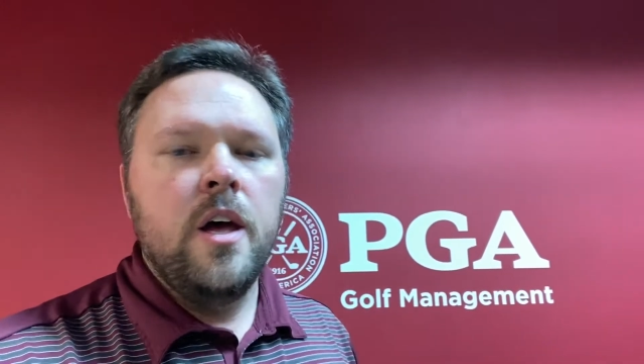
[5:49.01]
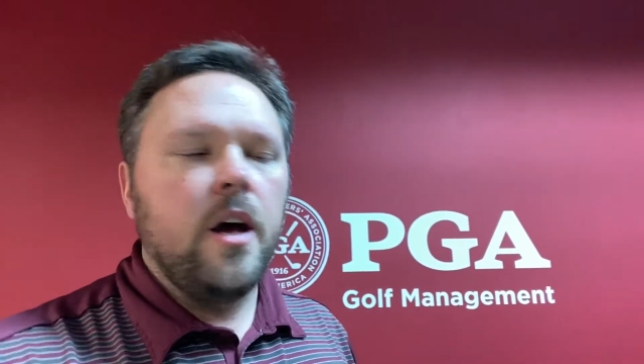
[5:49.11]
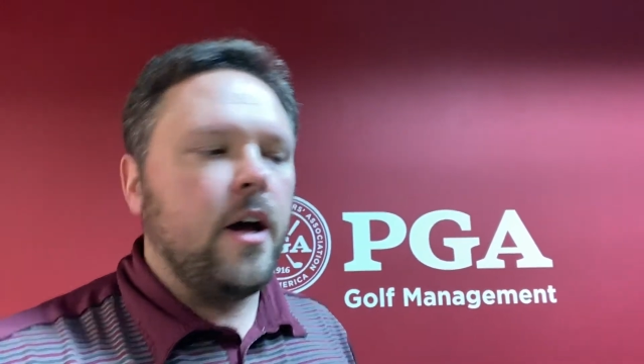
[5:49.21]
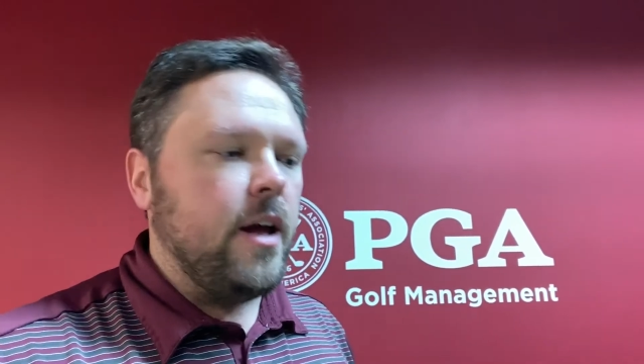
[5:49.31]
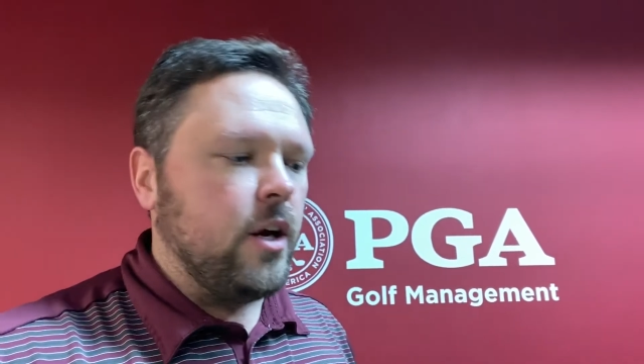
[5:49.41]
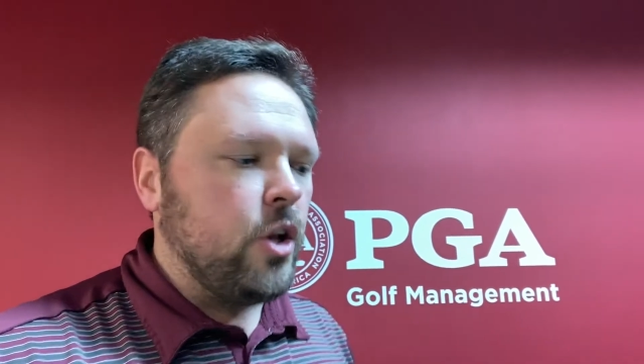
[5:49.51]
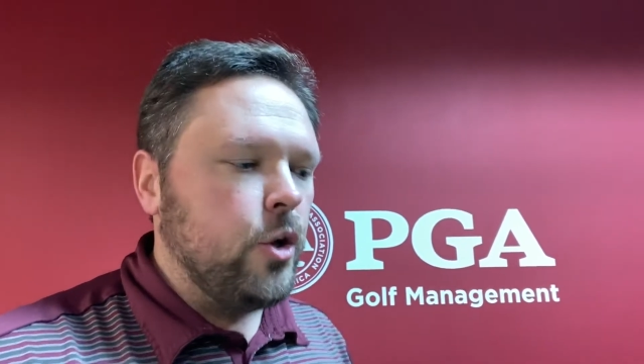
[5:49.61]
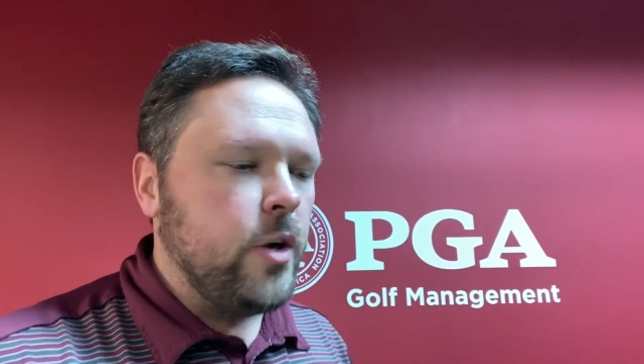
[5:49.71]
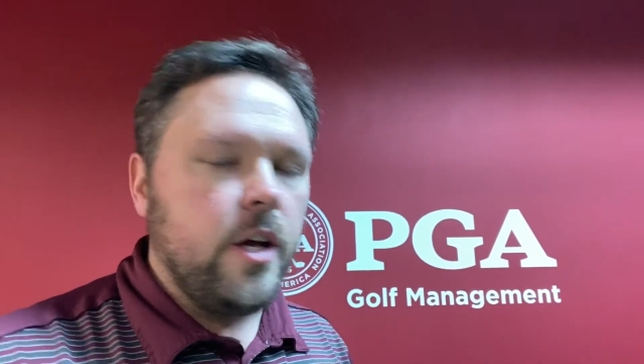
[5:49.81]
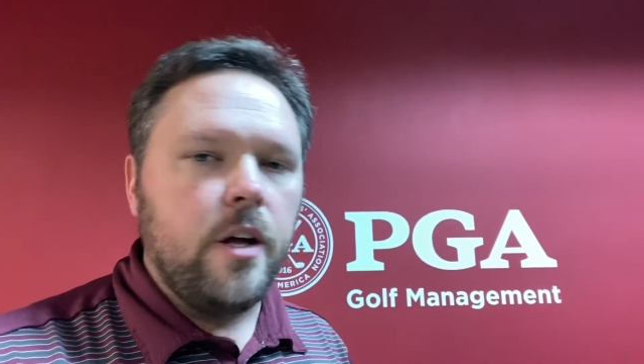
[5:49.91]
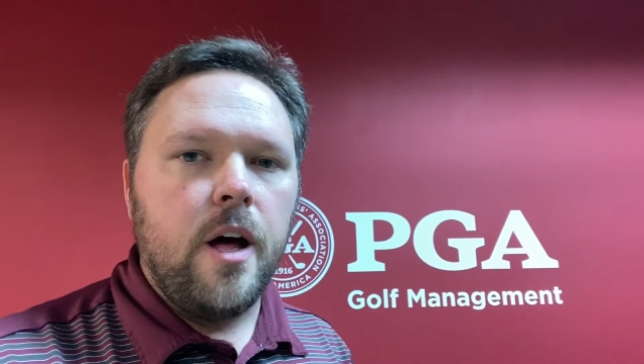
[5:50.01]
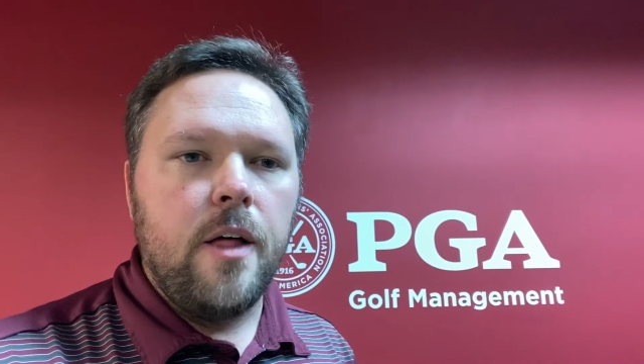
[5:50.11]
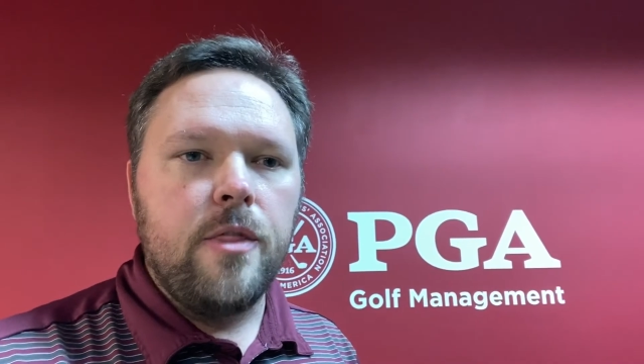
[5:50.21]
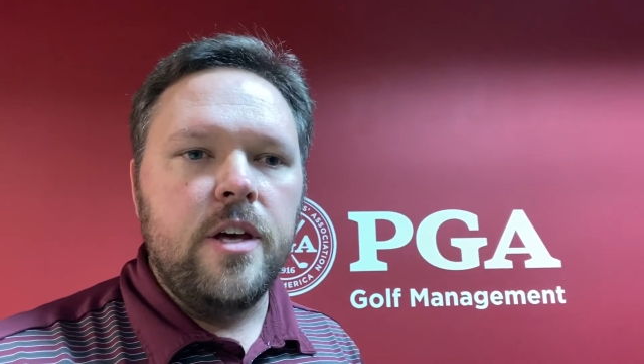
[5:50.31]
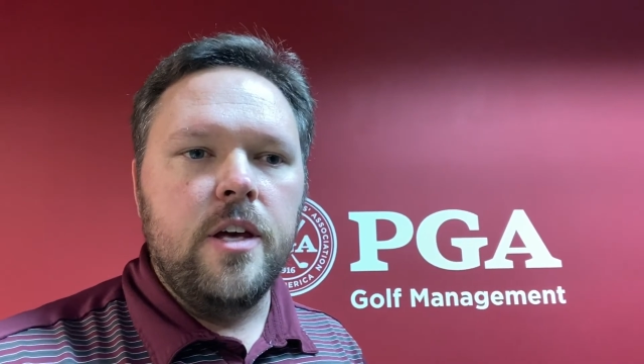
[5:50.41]
including
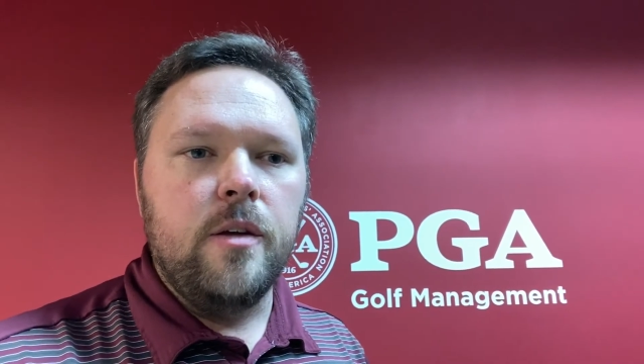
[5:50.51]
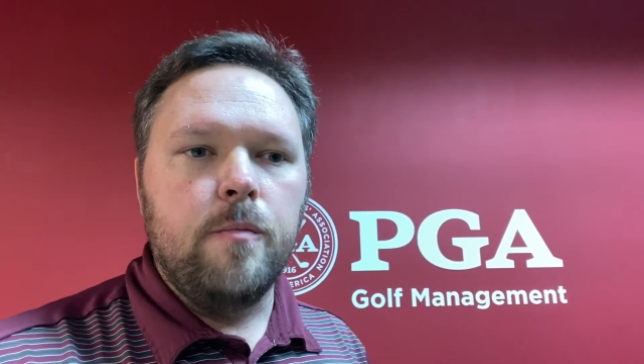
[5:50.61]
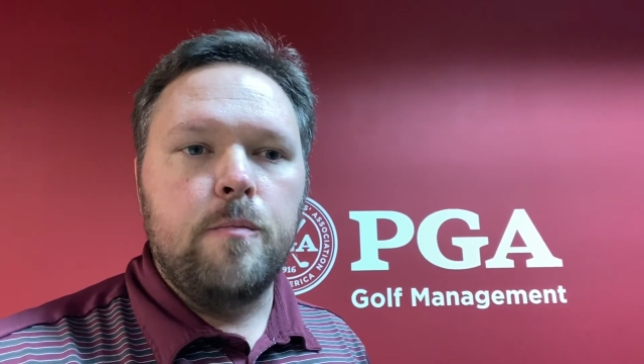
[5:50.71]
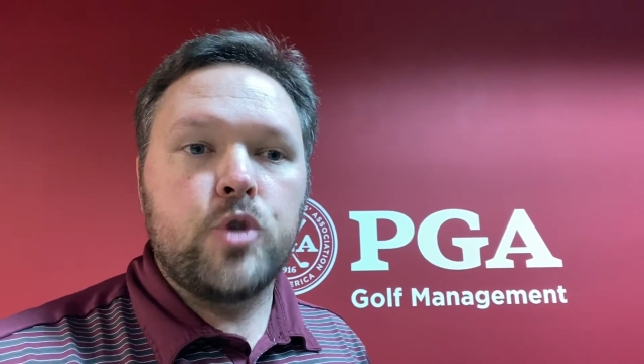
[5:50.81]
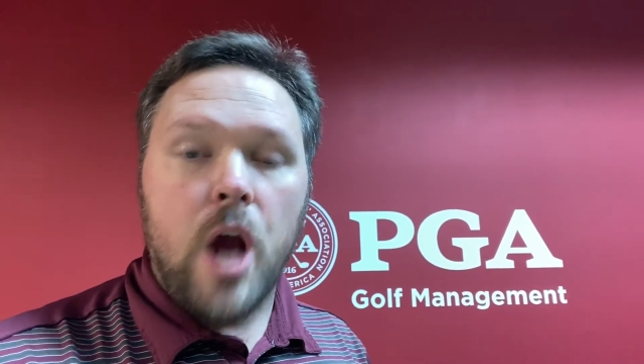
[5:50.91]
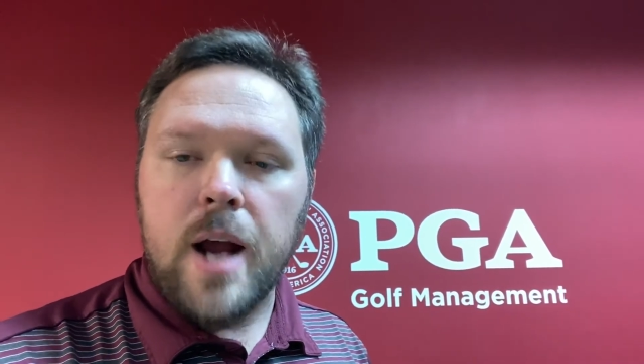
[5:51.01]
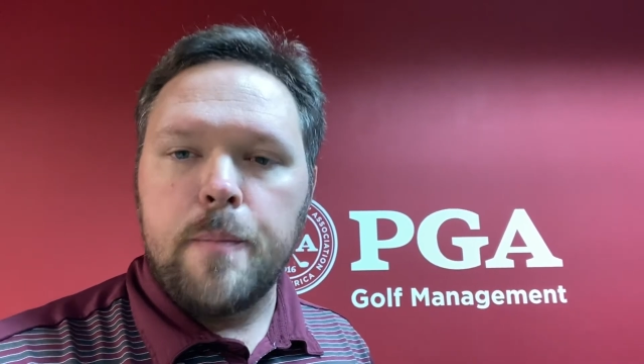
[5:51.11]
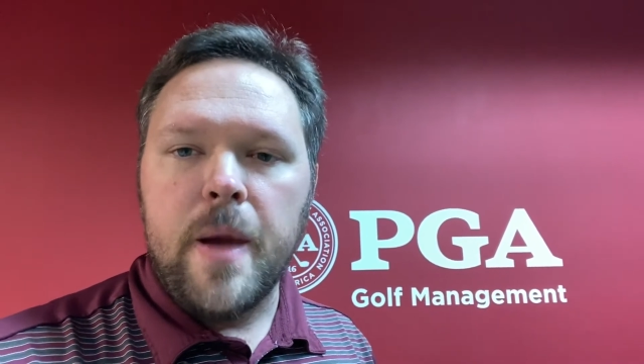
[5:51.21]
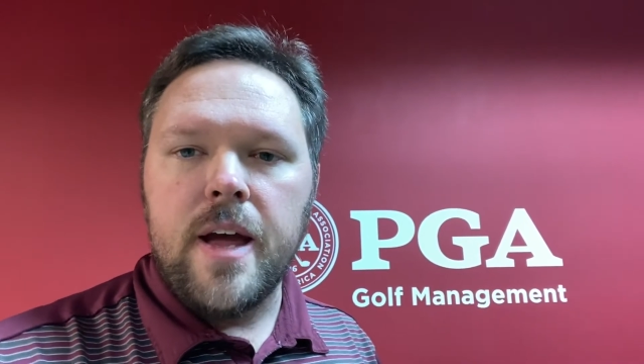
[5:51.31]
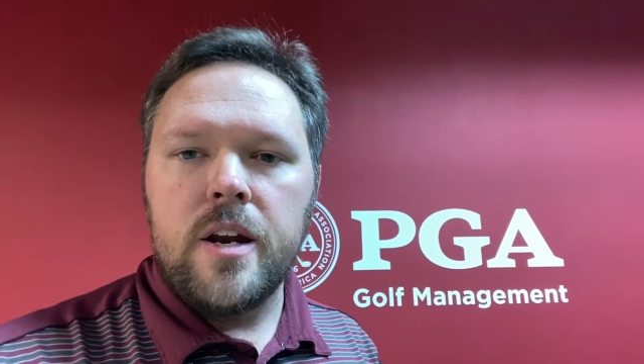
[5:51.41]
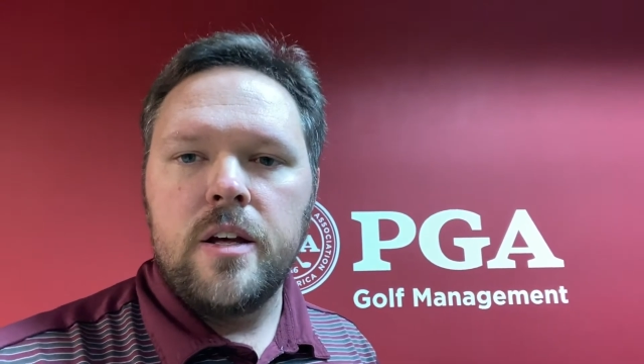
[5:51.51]
the TrackMan,